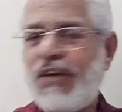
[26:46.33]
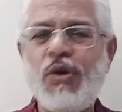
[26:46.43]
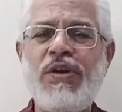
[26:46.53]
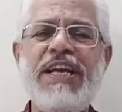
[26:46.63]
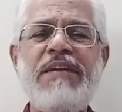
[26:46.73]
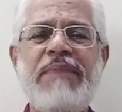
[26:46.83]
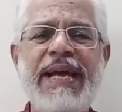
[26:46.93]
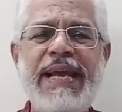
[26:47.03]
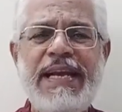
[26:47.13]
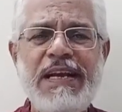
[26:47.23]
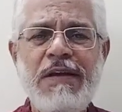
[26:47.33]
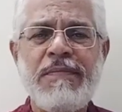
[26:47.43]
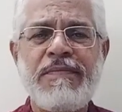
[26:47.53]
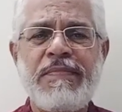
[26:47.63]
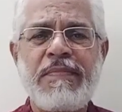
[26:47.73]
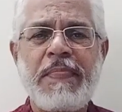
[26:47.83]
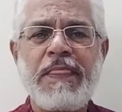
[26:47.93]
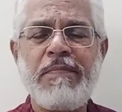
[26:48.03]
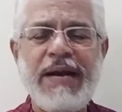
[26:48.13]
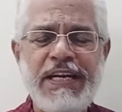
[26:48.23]
Korean mind.
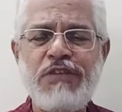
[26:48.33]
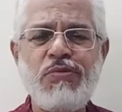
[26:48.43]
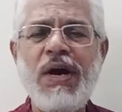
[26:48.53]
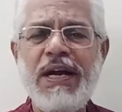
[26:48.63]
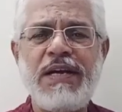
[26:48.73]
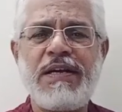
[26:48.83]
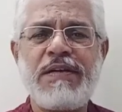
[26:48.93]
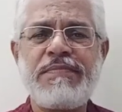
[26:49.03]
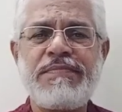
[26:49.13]
Mind is one.